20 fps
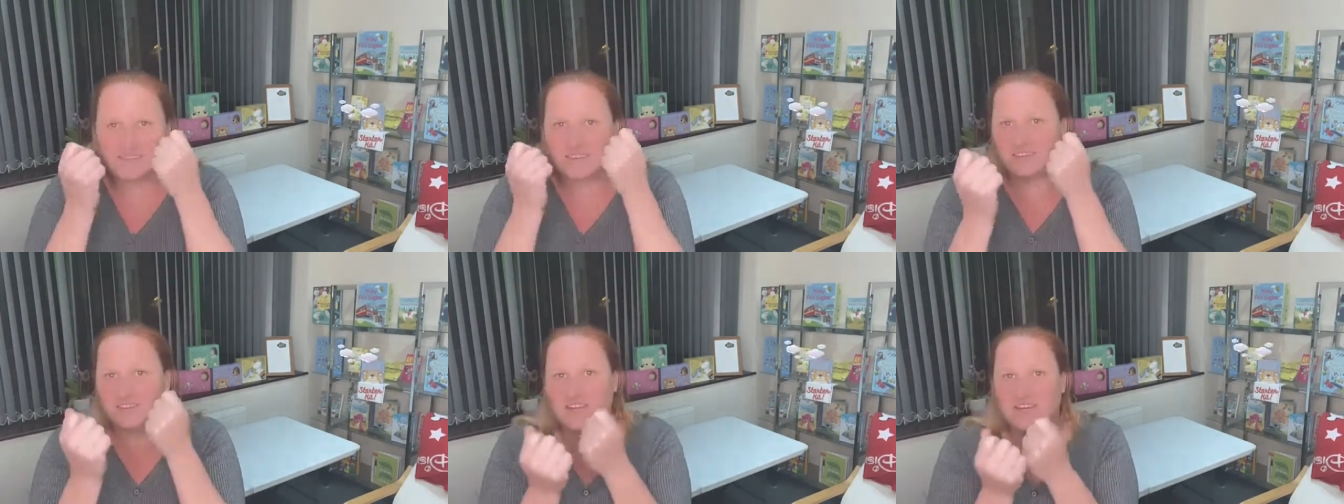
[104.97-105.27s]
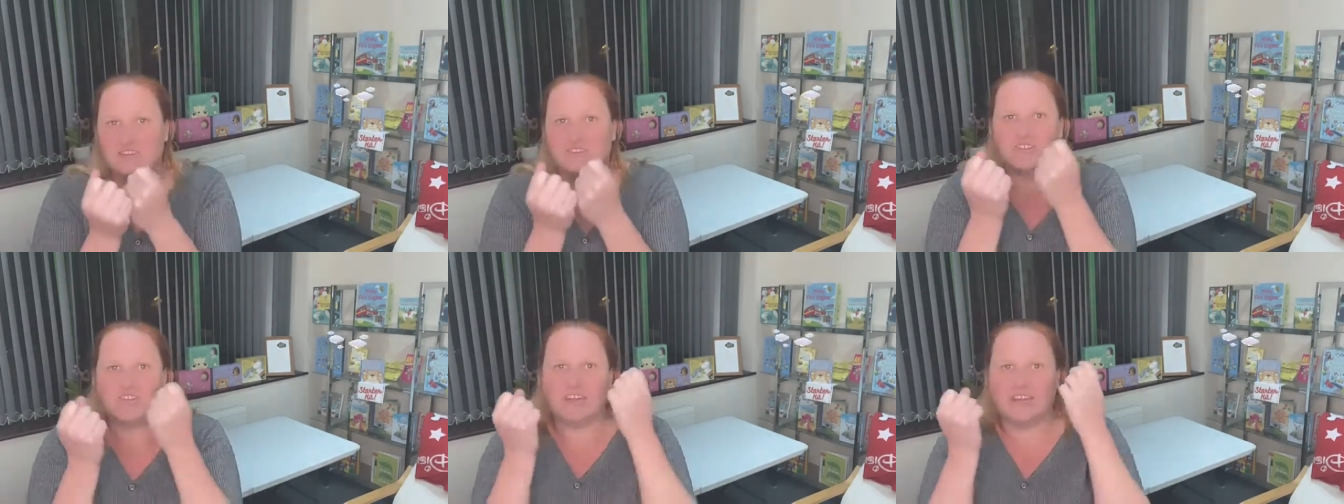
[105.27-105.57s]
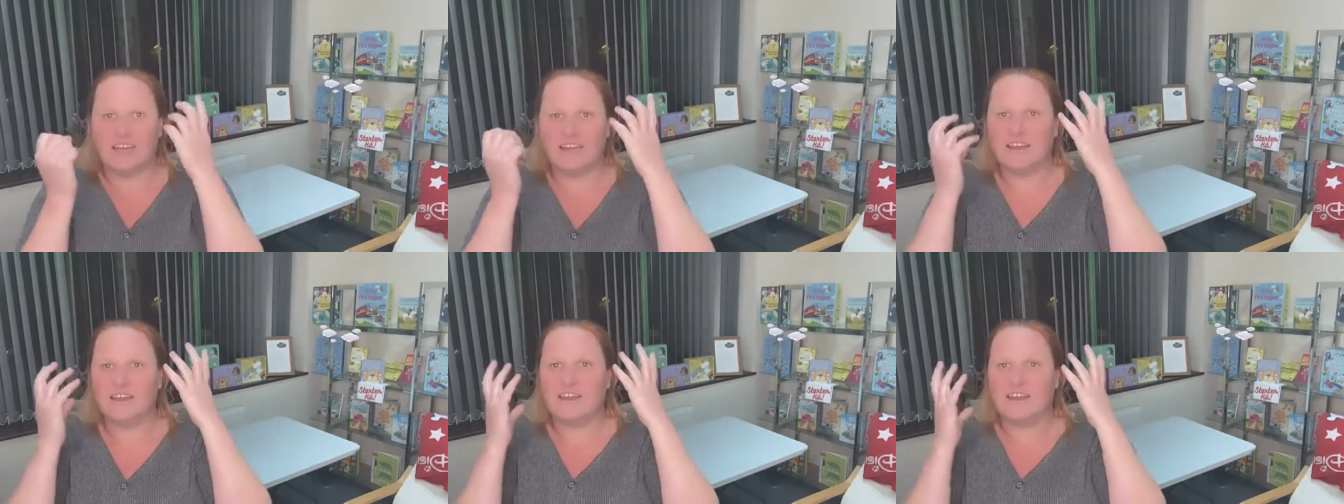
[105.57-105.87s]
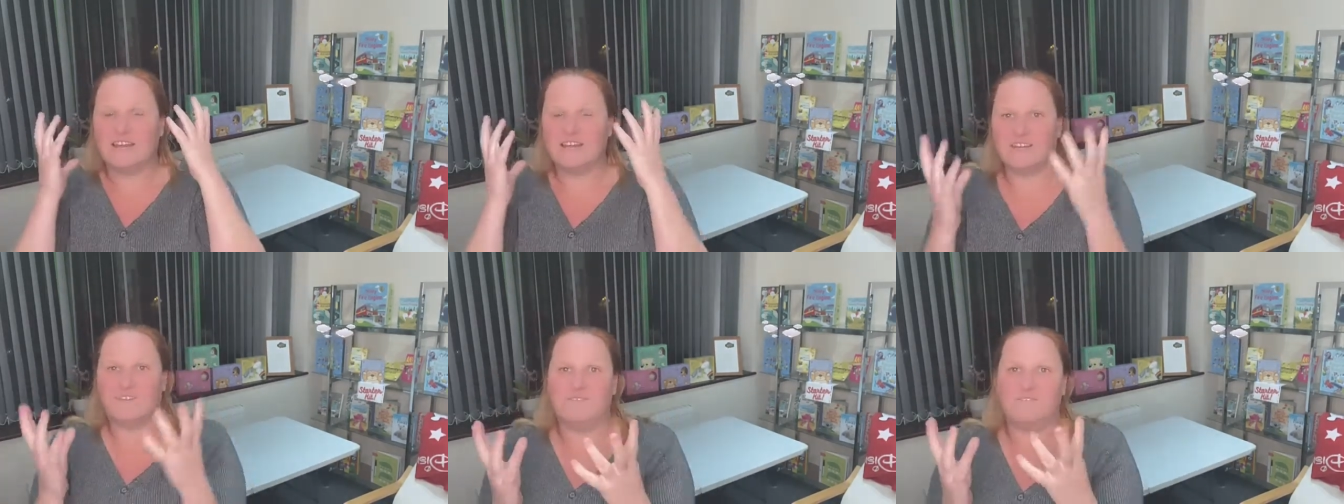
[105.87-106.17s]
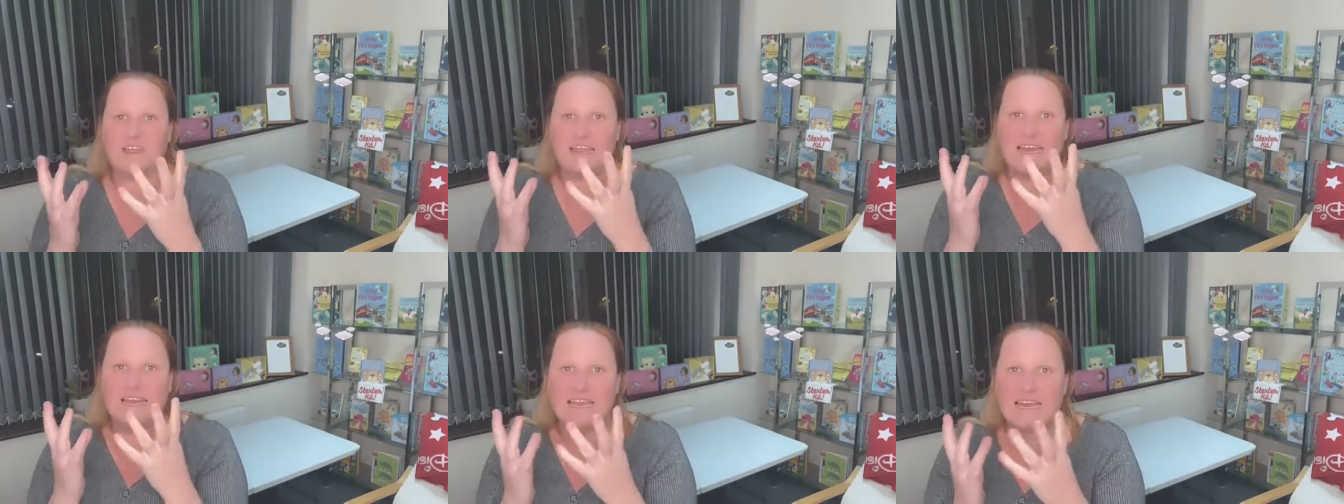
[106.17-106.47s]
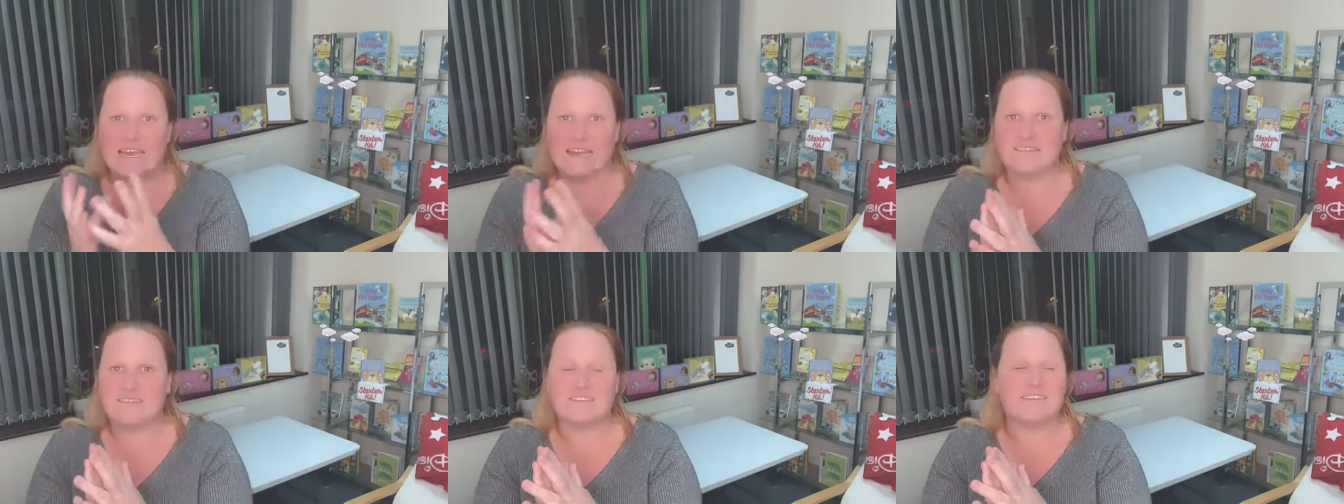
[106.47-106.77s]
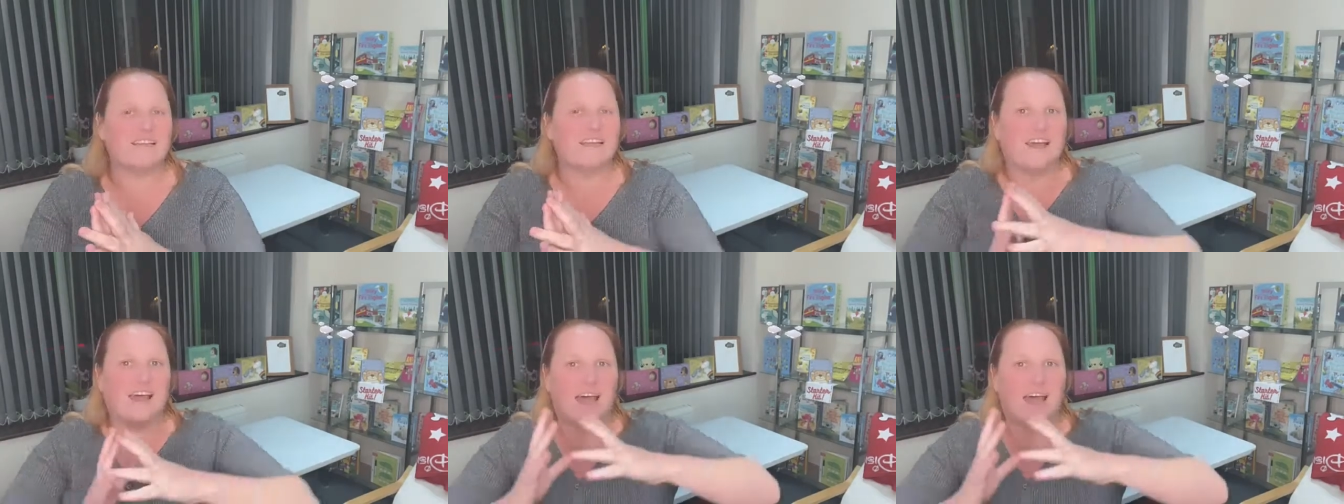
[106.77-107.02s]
to touch it, to feel it.